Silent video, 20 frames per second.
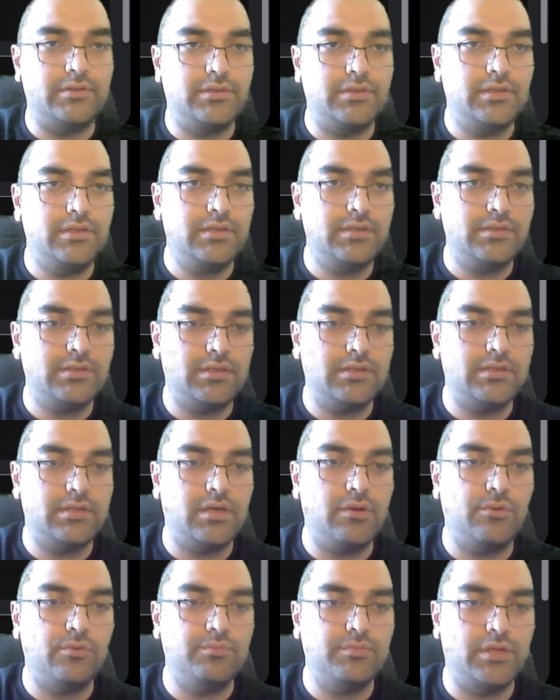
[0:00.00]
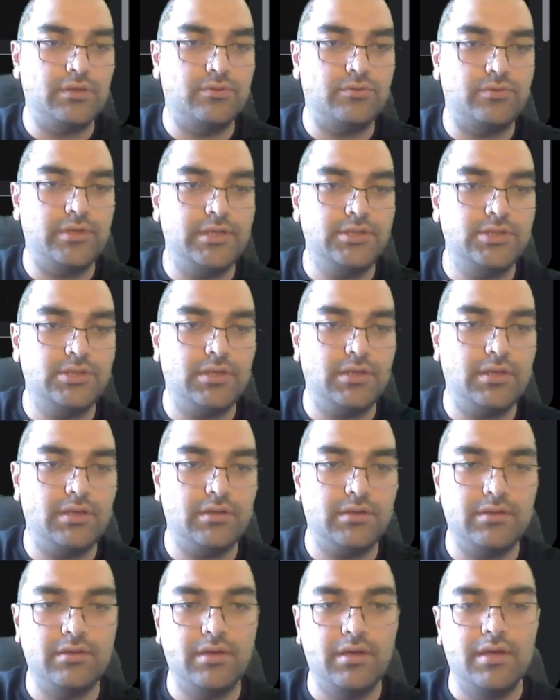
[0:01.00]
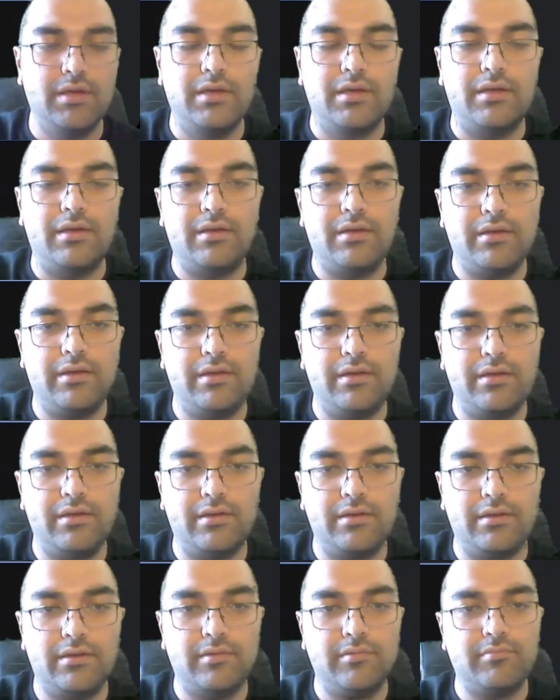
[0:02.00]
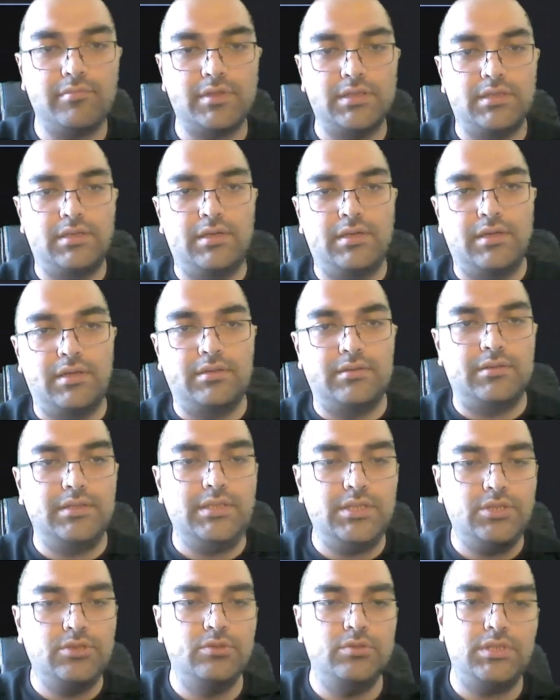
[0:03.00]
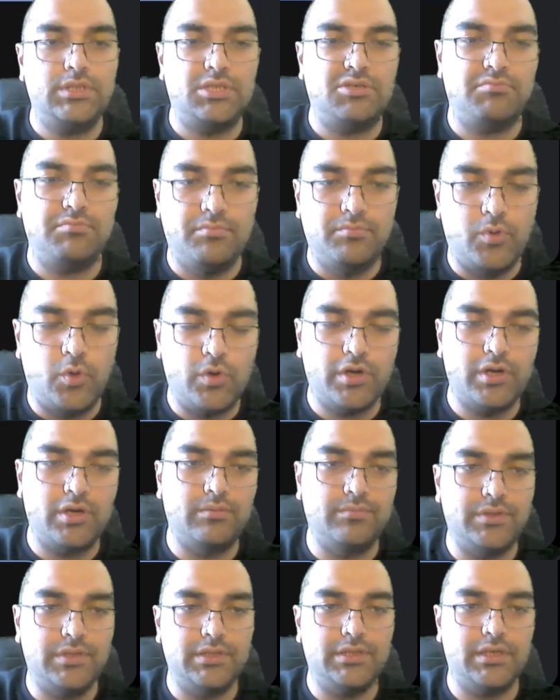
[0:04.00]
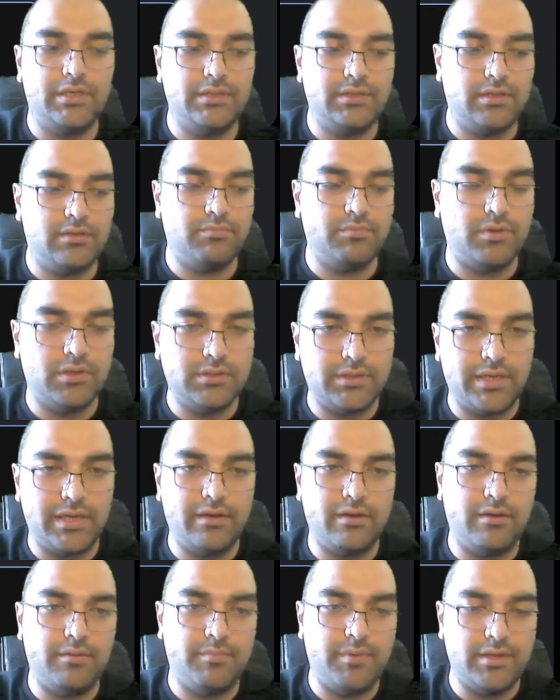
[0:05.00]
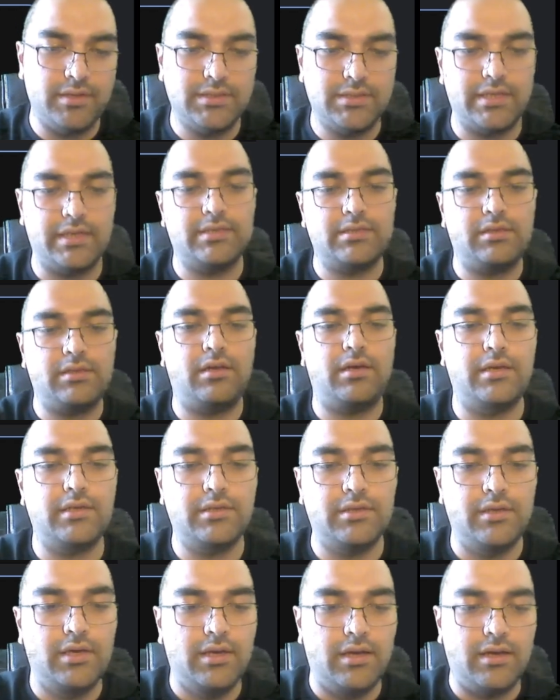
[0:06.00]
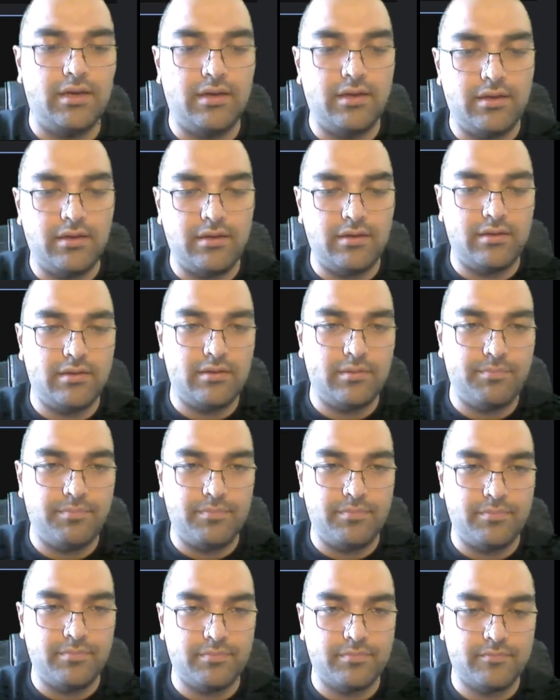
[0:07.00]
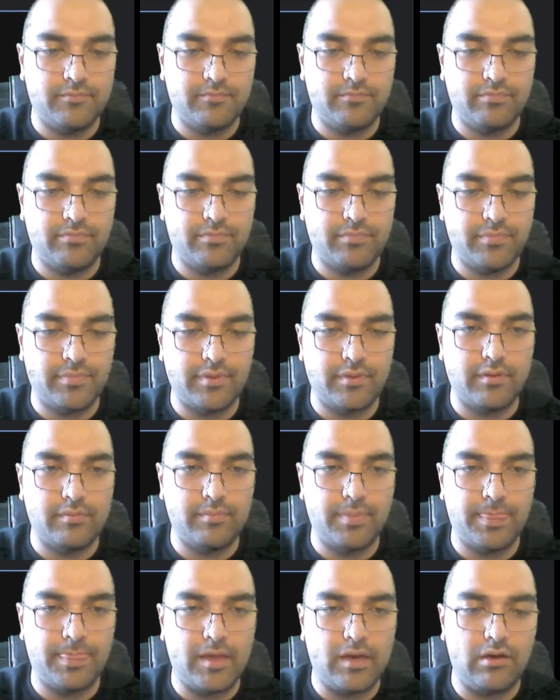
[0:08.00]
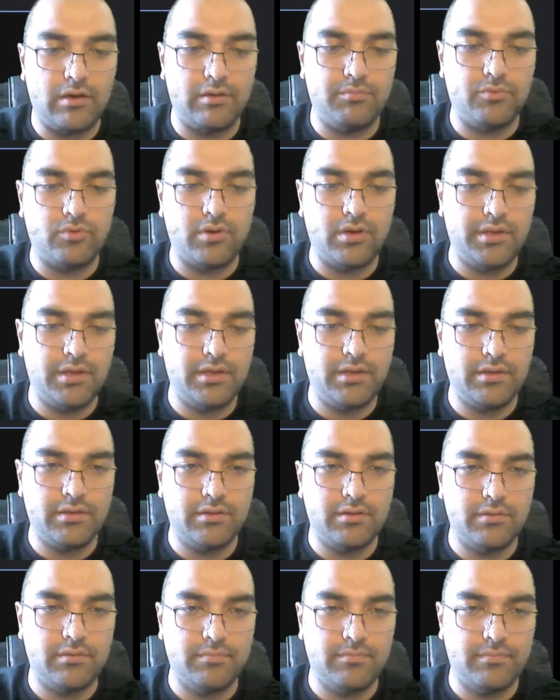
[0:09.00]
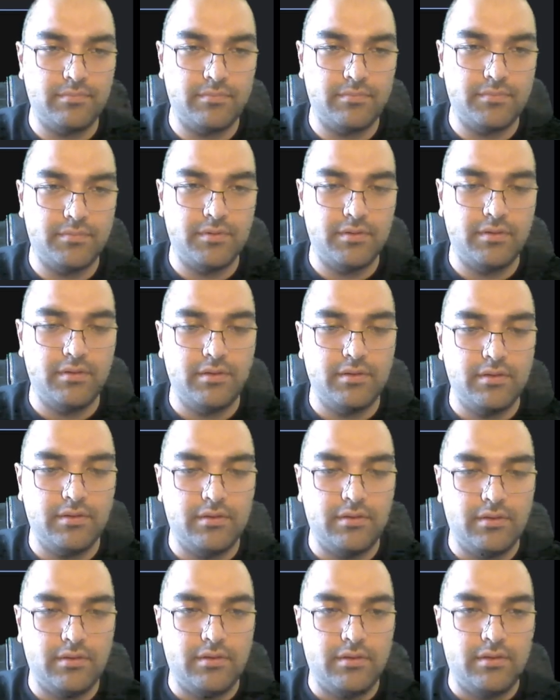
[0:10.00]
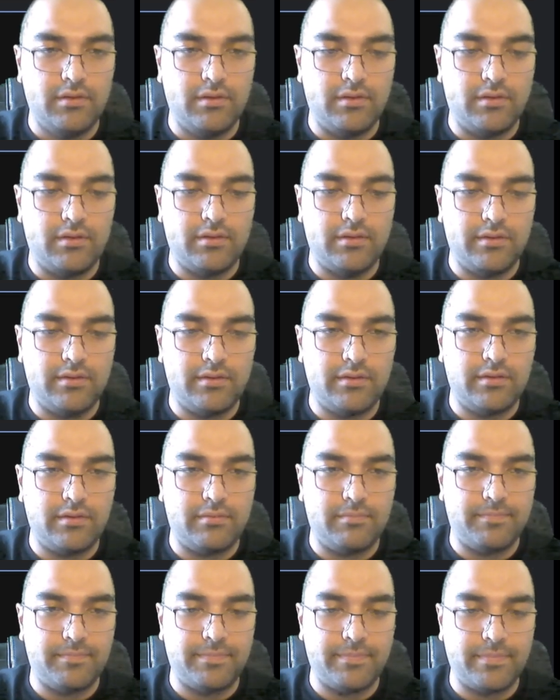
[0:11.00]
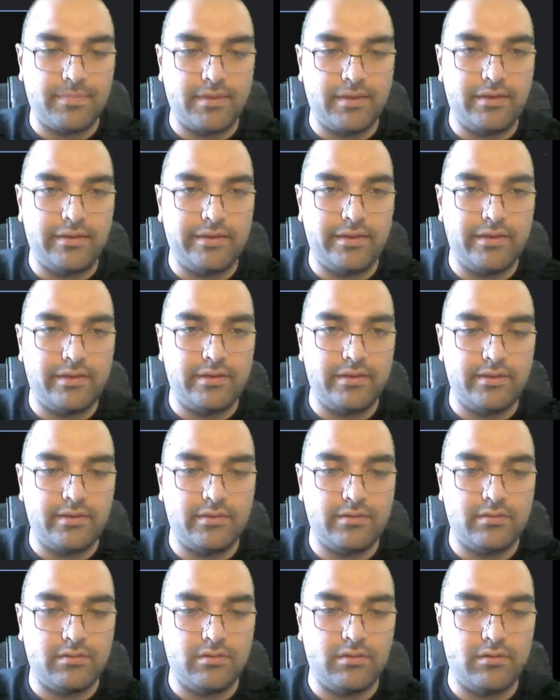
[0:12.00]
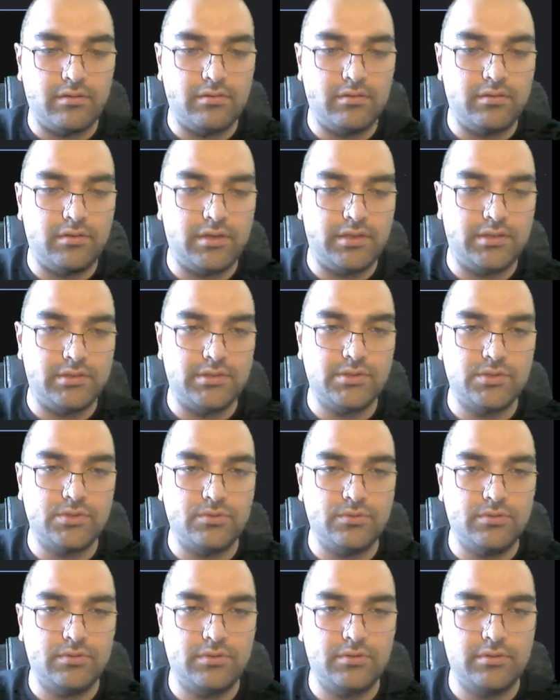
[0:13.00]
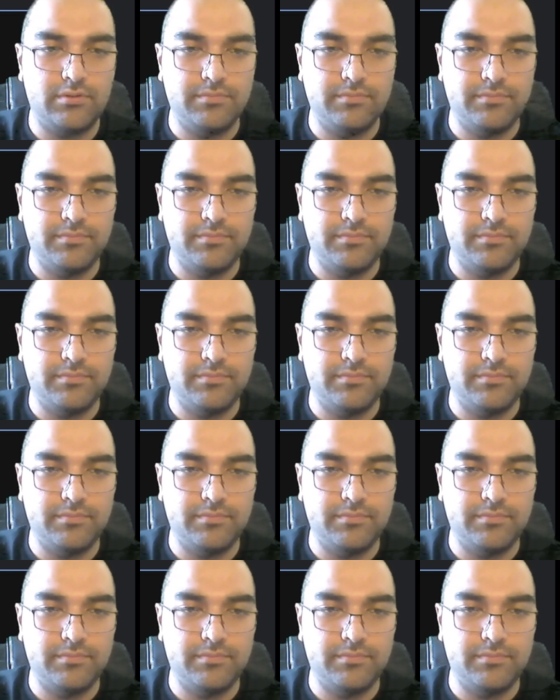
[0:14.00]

is. It's a home decoration, and let's do some more complicated but AI-based tests. Like I'm running an online store